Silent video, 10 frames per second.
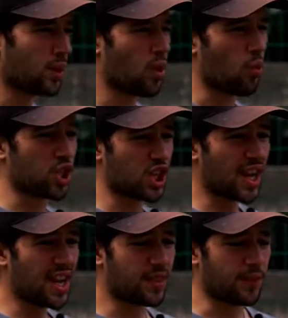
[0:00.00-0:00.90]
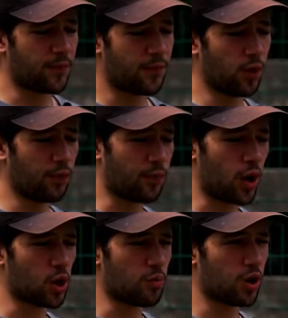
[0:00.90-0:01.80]
We're checking the full
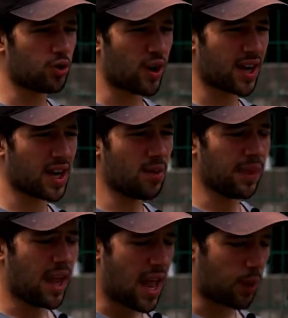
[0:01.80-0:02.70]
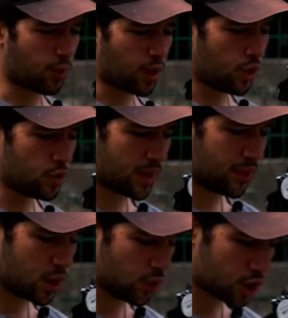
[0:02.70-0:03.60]
follow mode right now, and what we're gonna do is I'm gonna
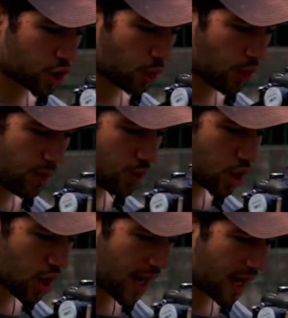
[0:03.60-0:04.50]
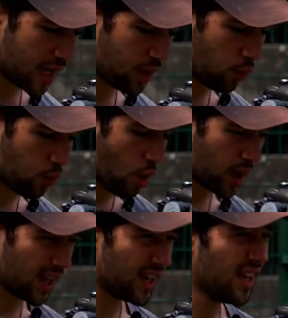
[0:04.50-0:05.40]
do a shot where I'm tracking in,
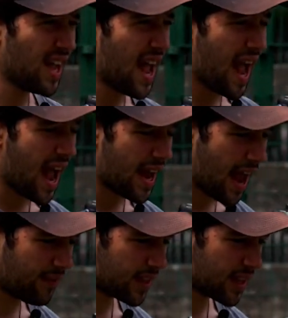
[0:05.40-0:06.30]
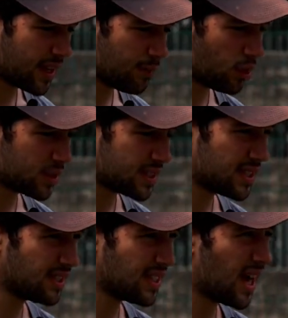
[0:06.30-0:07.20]
walking in, and having the gimbal
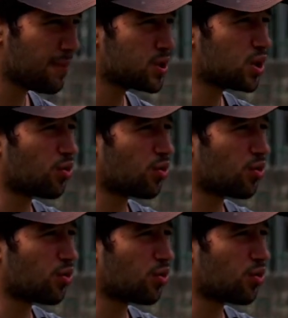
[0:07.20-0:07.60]
tilt up to